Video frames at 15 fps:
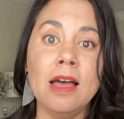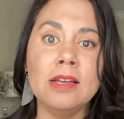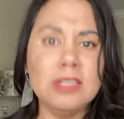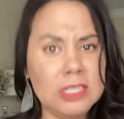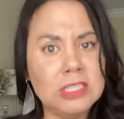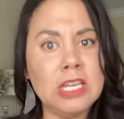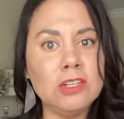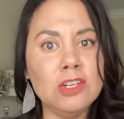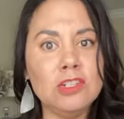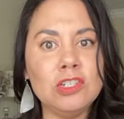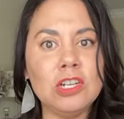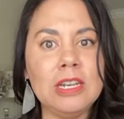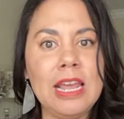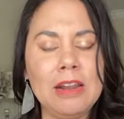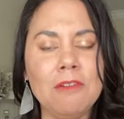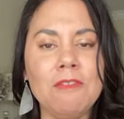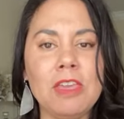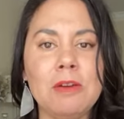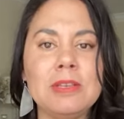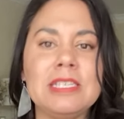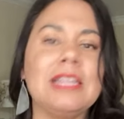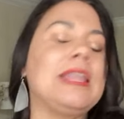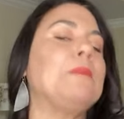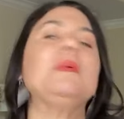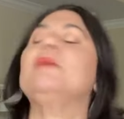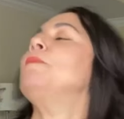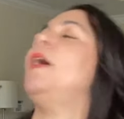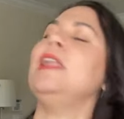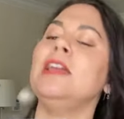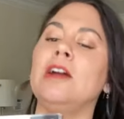he said, you should interview a celebrity
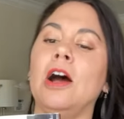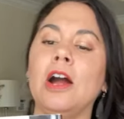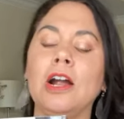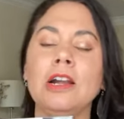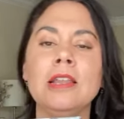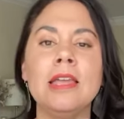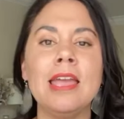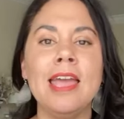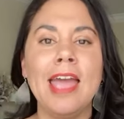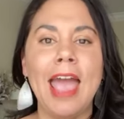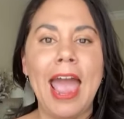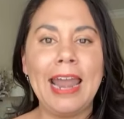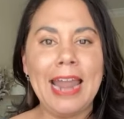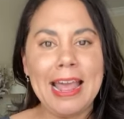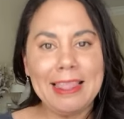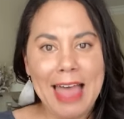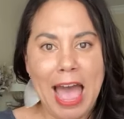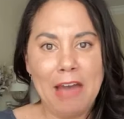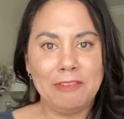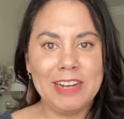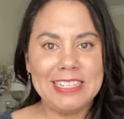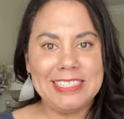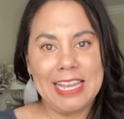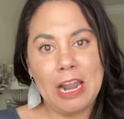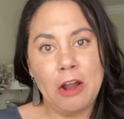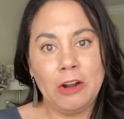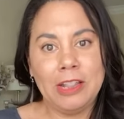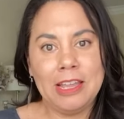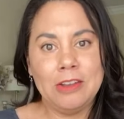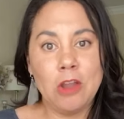bodyguard. And I laughed and I said,
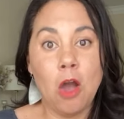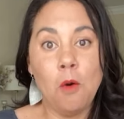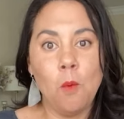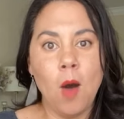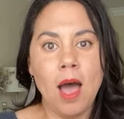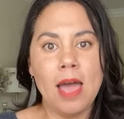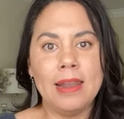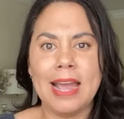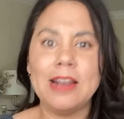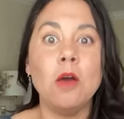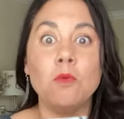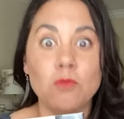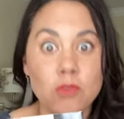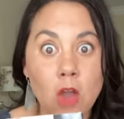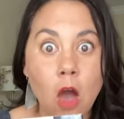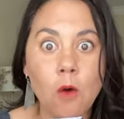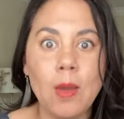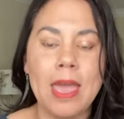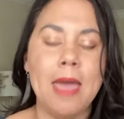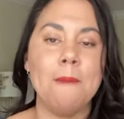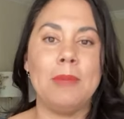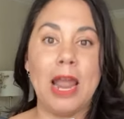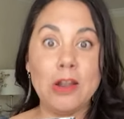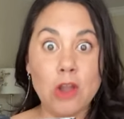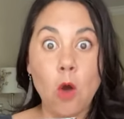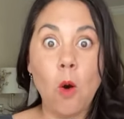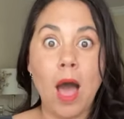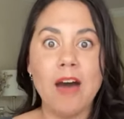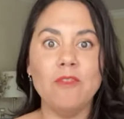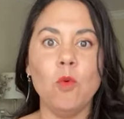I only know one. I don't know him, but I
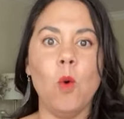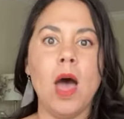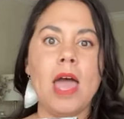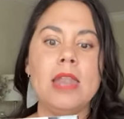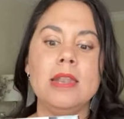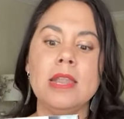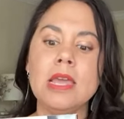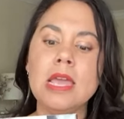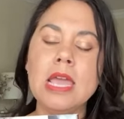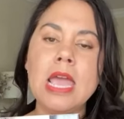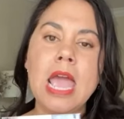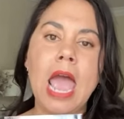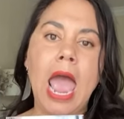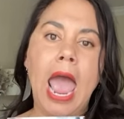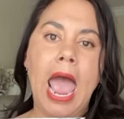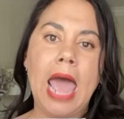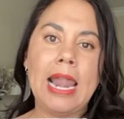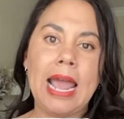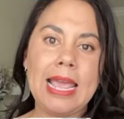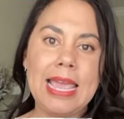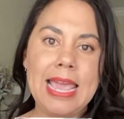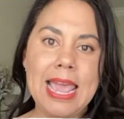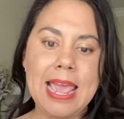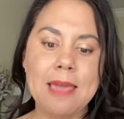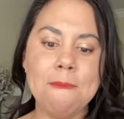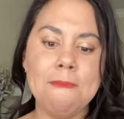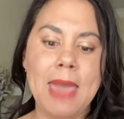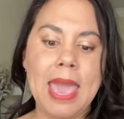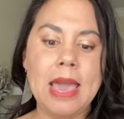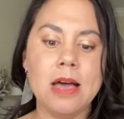know of one. And I
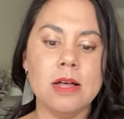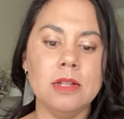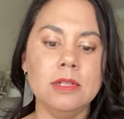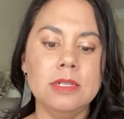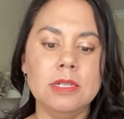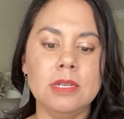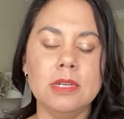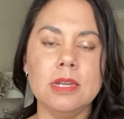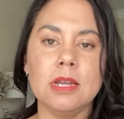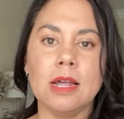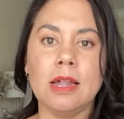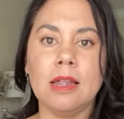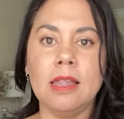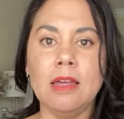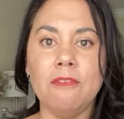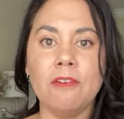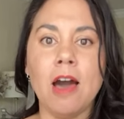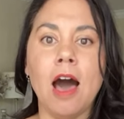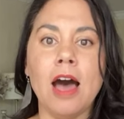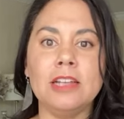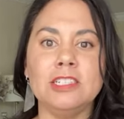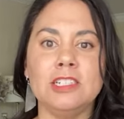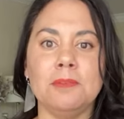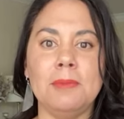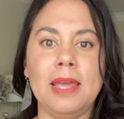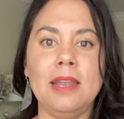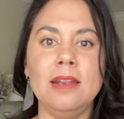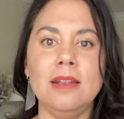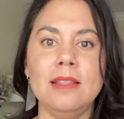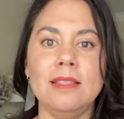emailed Cliff
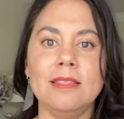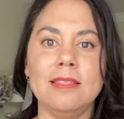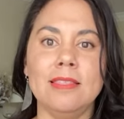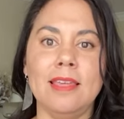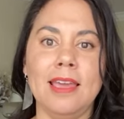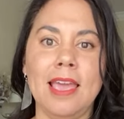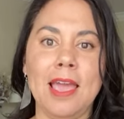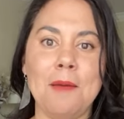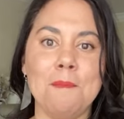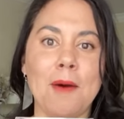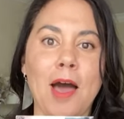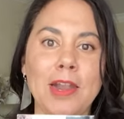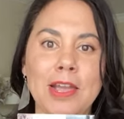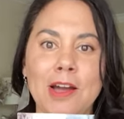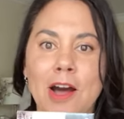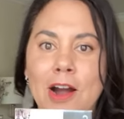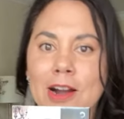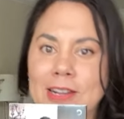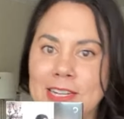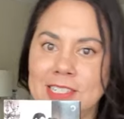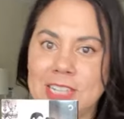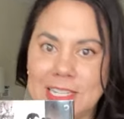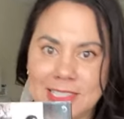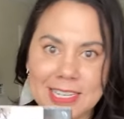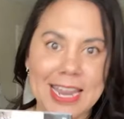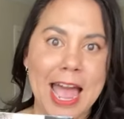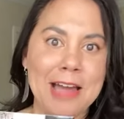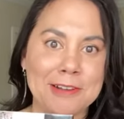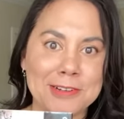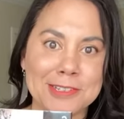Kosterman, the bodyguard to Jensen
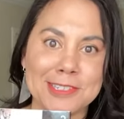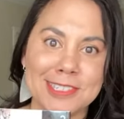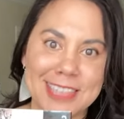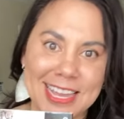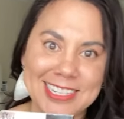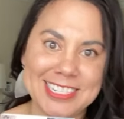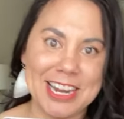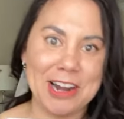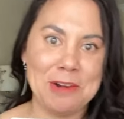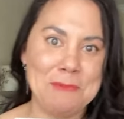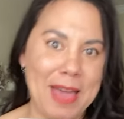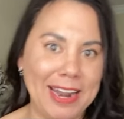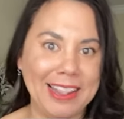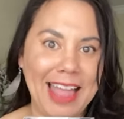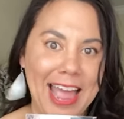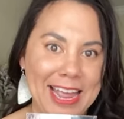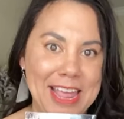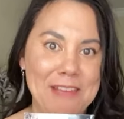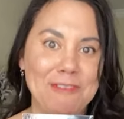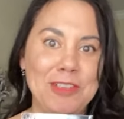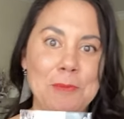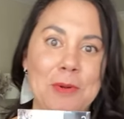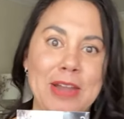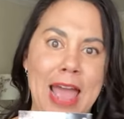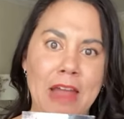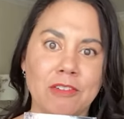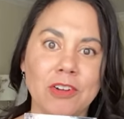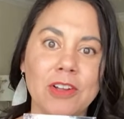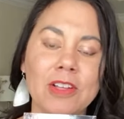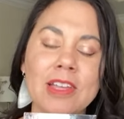Ackles and Jared Padalecki of
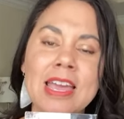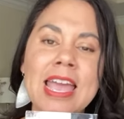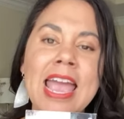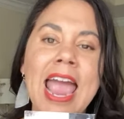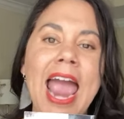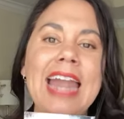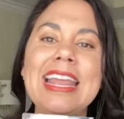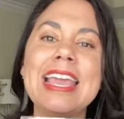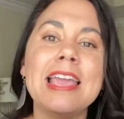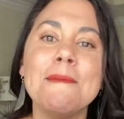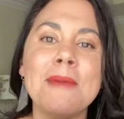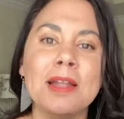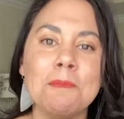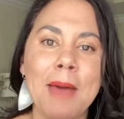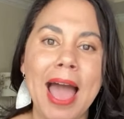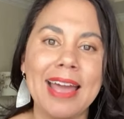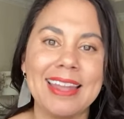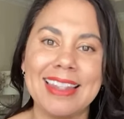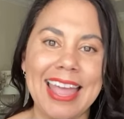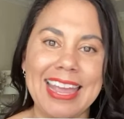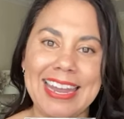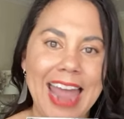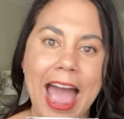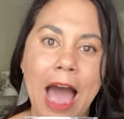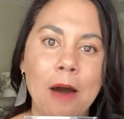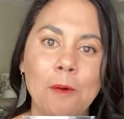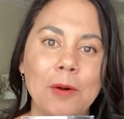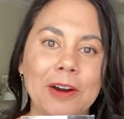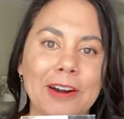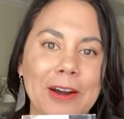Supernatural, and he emailed back in like an
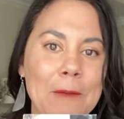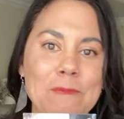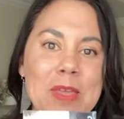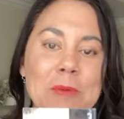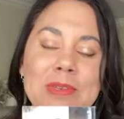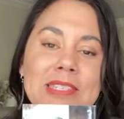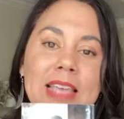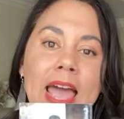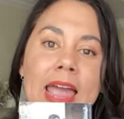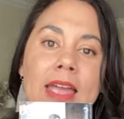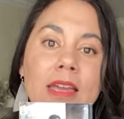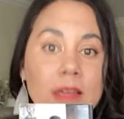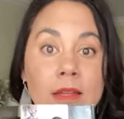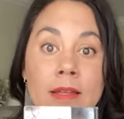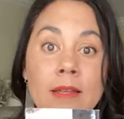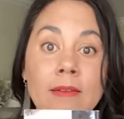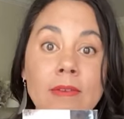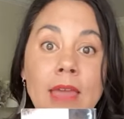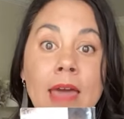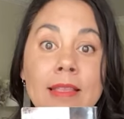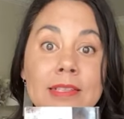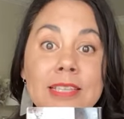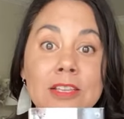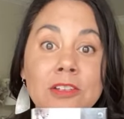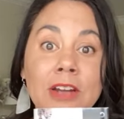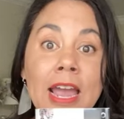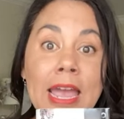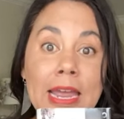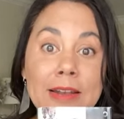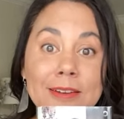hour and was like, yeah, that sounds
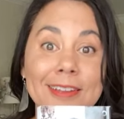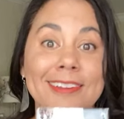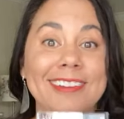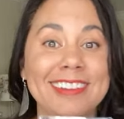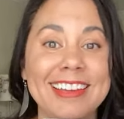great.